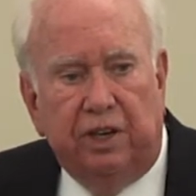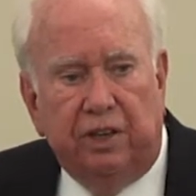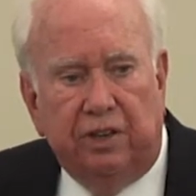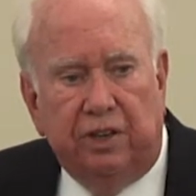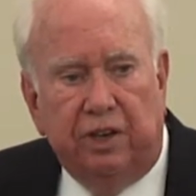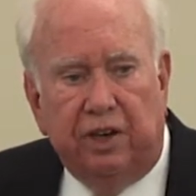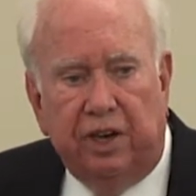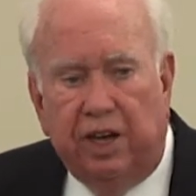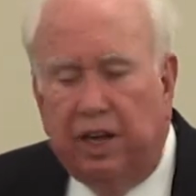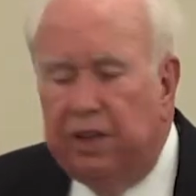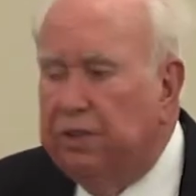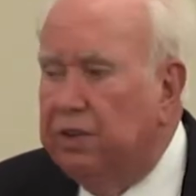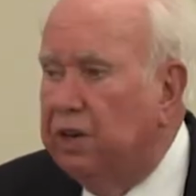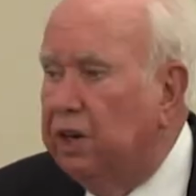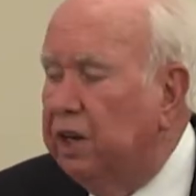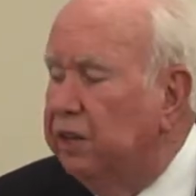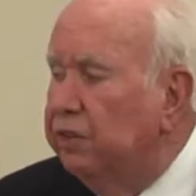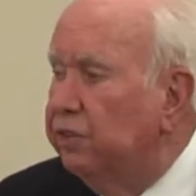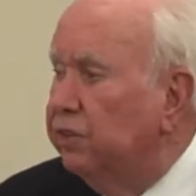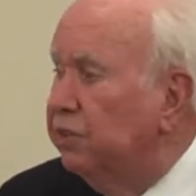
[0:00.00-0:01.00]
in the
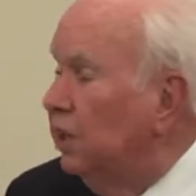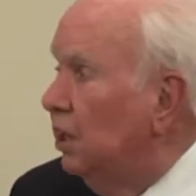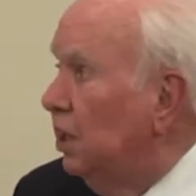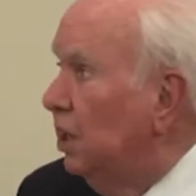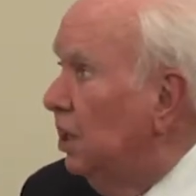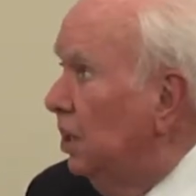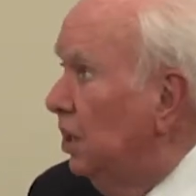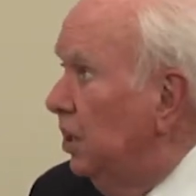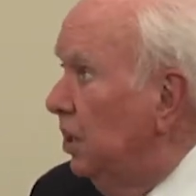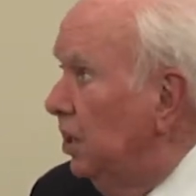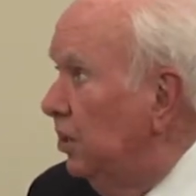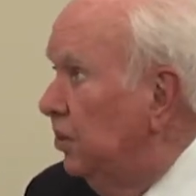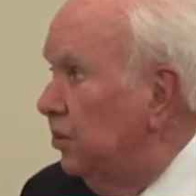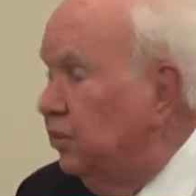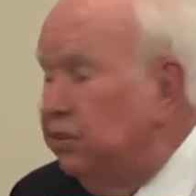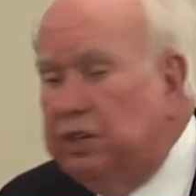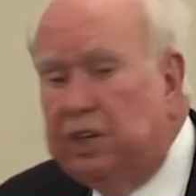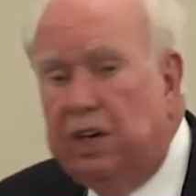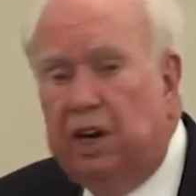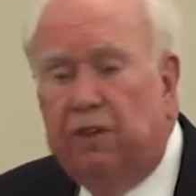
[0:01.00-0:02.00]
Netherlands, he
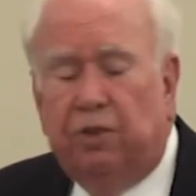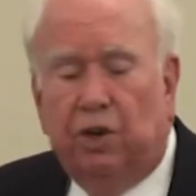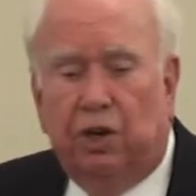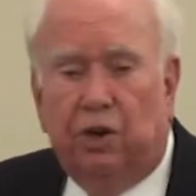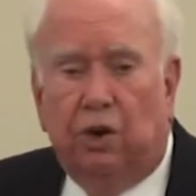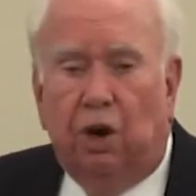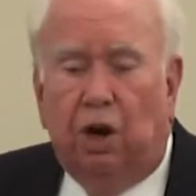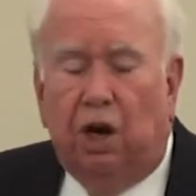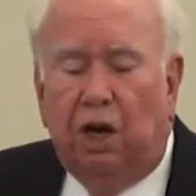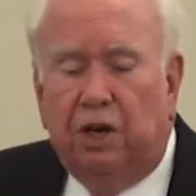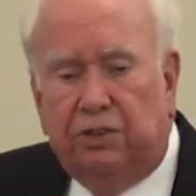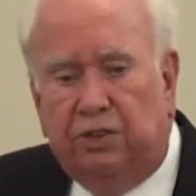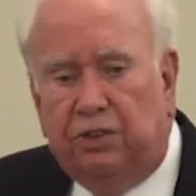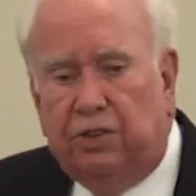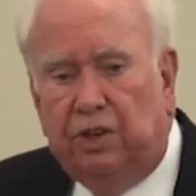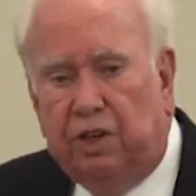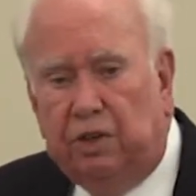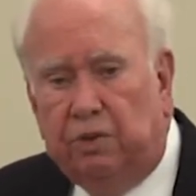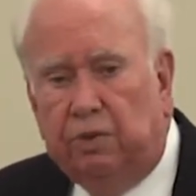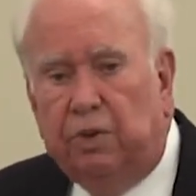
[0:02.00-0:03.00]
discovered
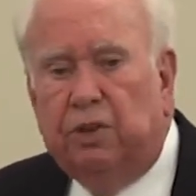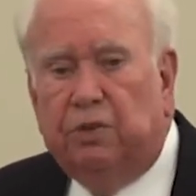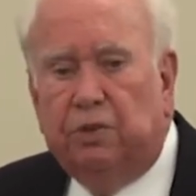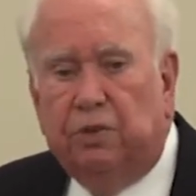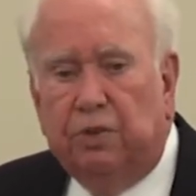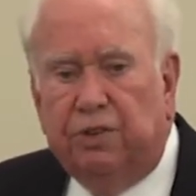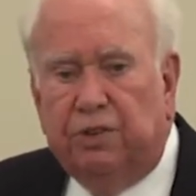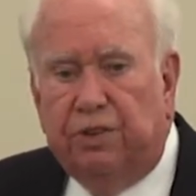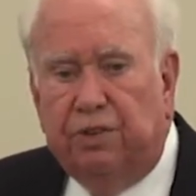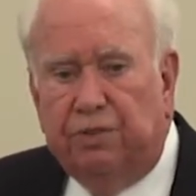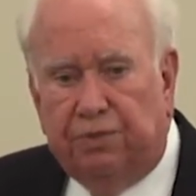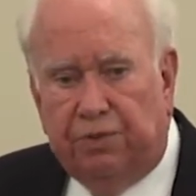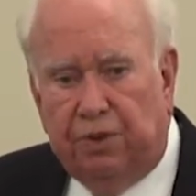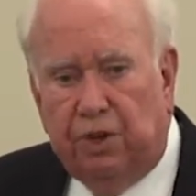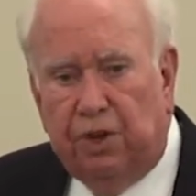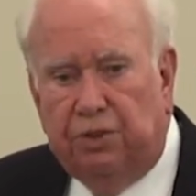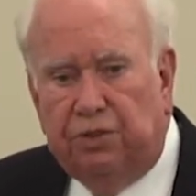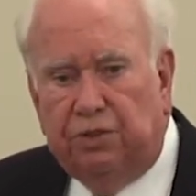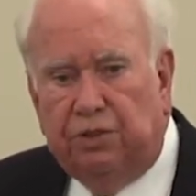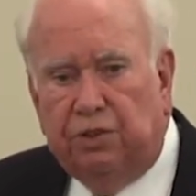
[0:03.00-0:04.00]
auxin, which was the
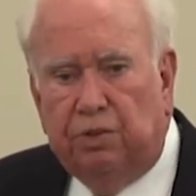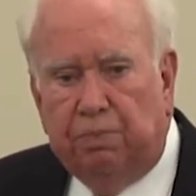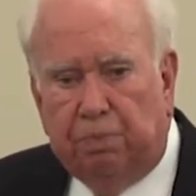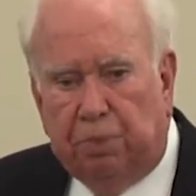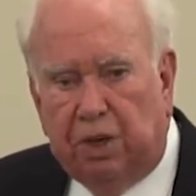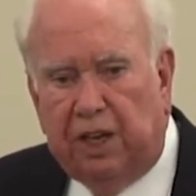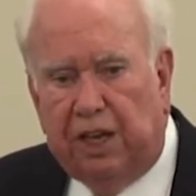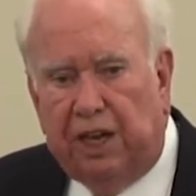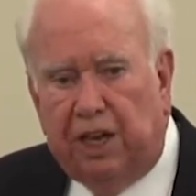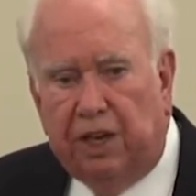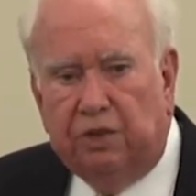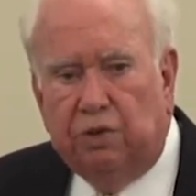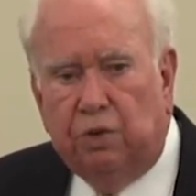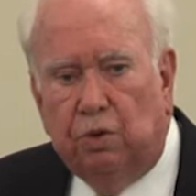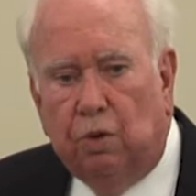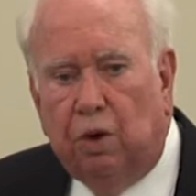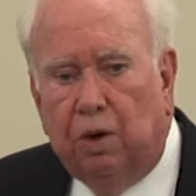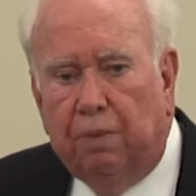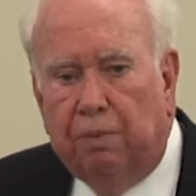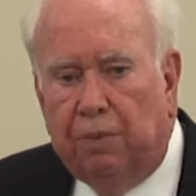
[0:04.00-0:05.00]
first plant
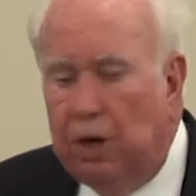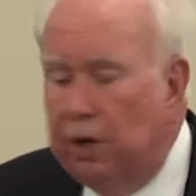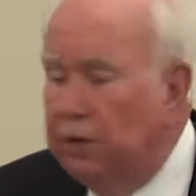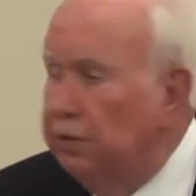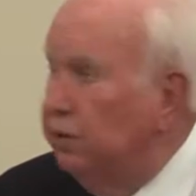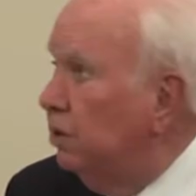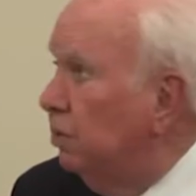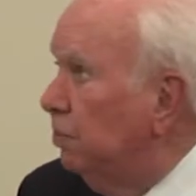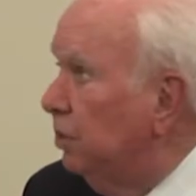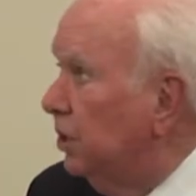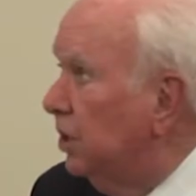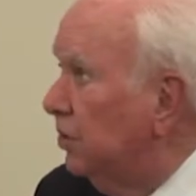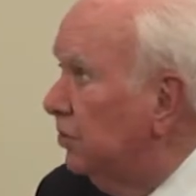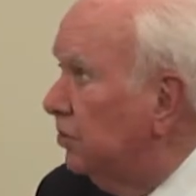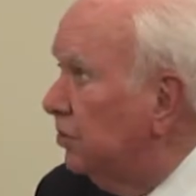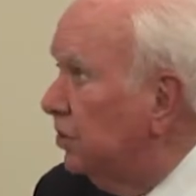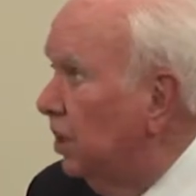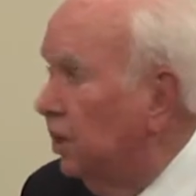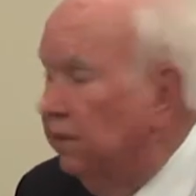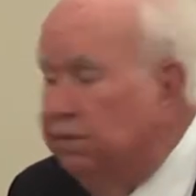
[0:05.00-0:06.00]
hormone to be
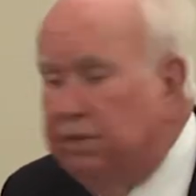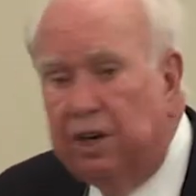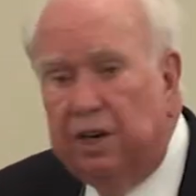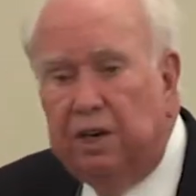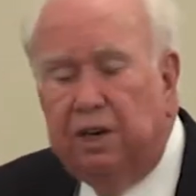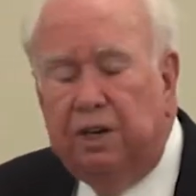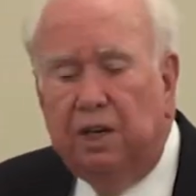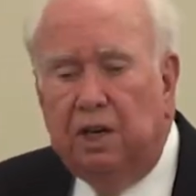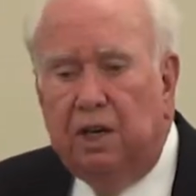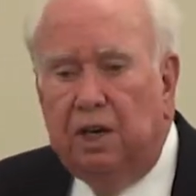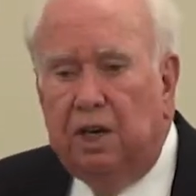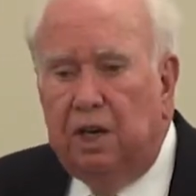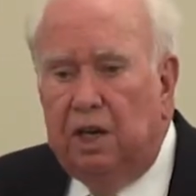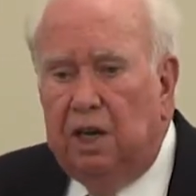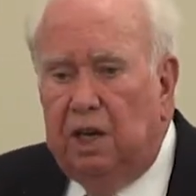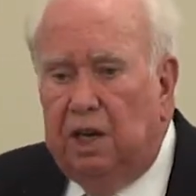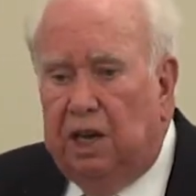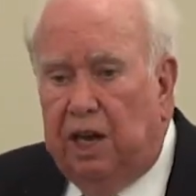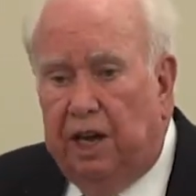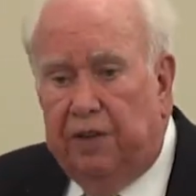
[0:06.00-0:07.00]
discovered.
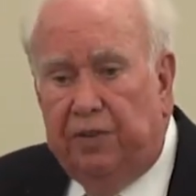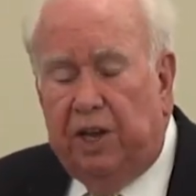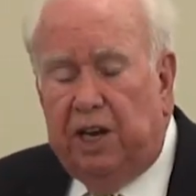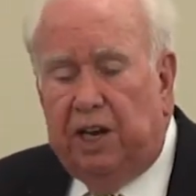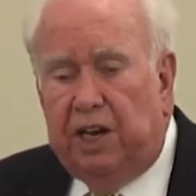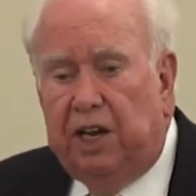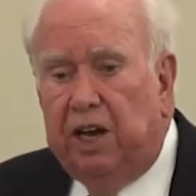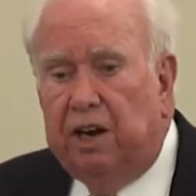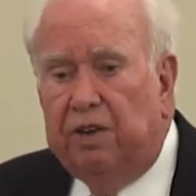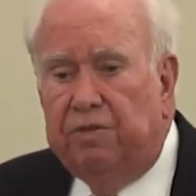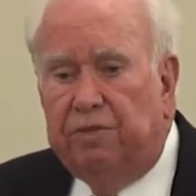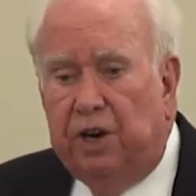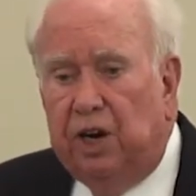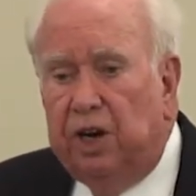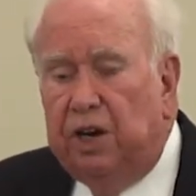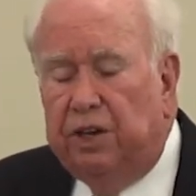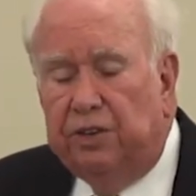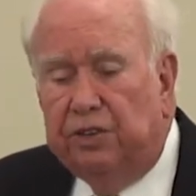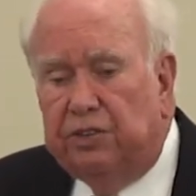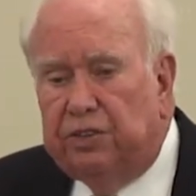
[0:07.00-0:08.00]
And then he had a
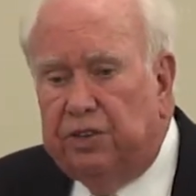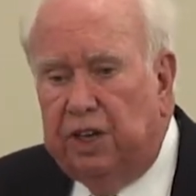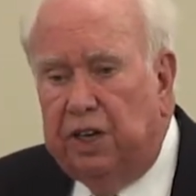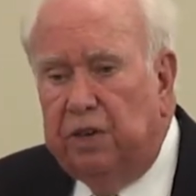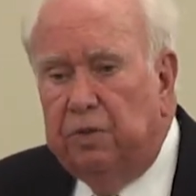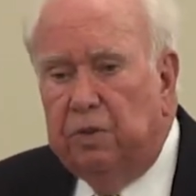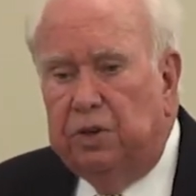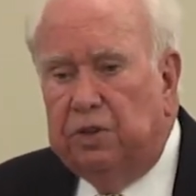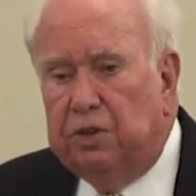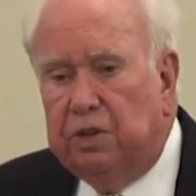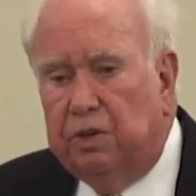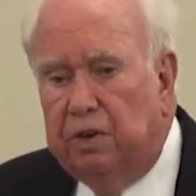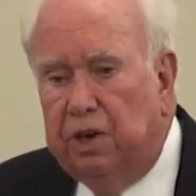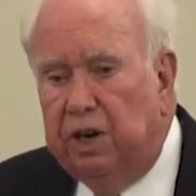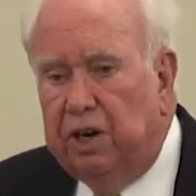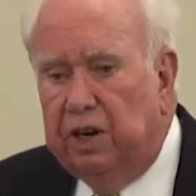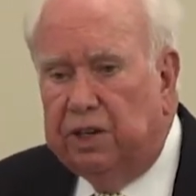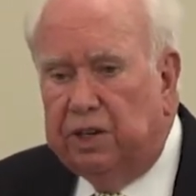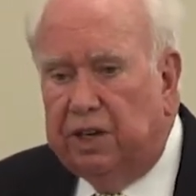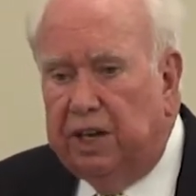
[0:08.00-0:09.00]
very distinguished
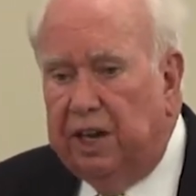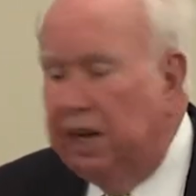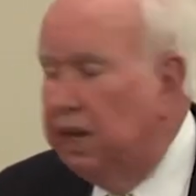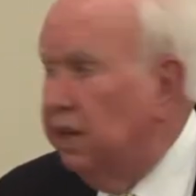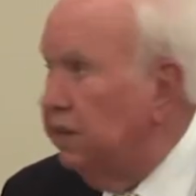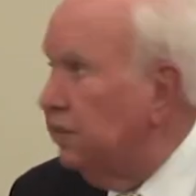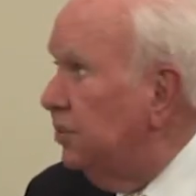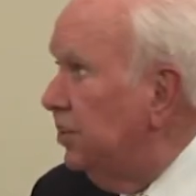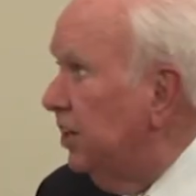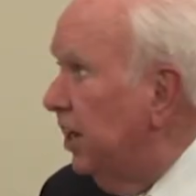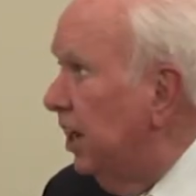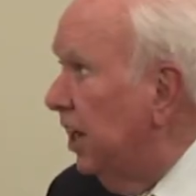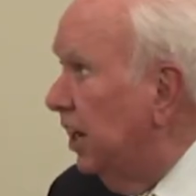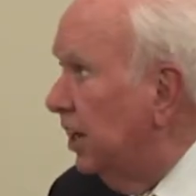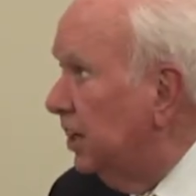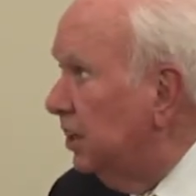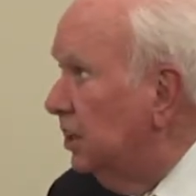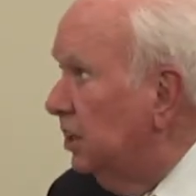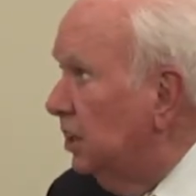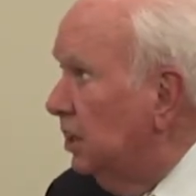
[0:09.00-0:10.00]
career at
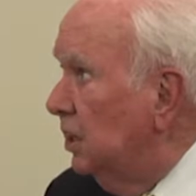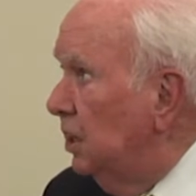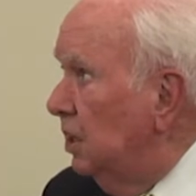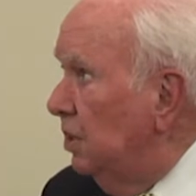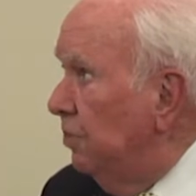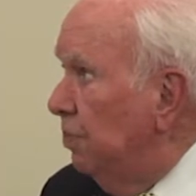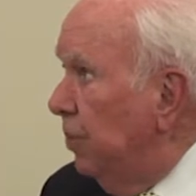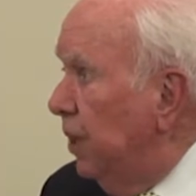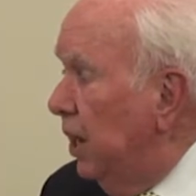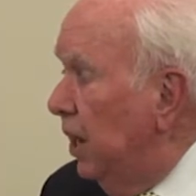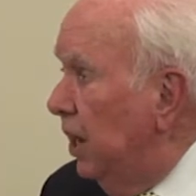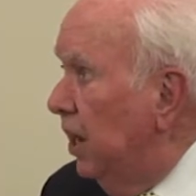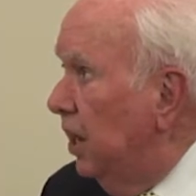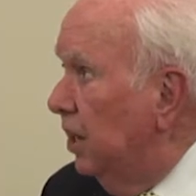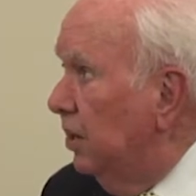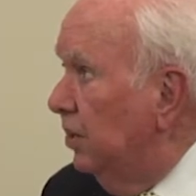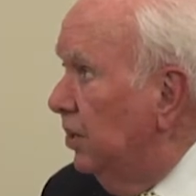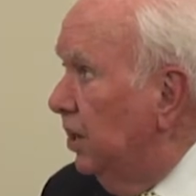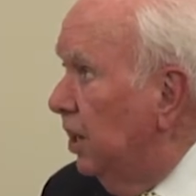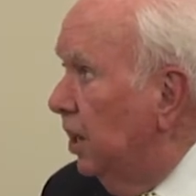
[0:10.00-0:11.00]
Caltech.
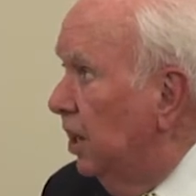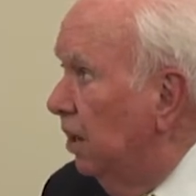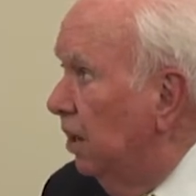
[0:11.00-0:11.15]
And